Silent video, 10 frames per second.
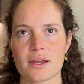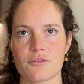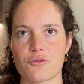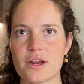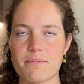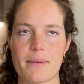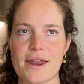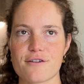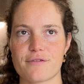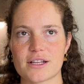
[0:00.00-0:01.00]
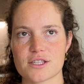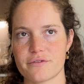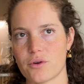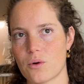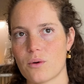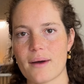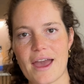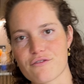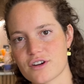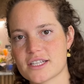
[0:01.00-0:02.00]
reap benefits for every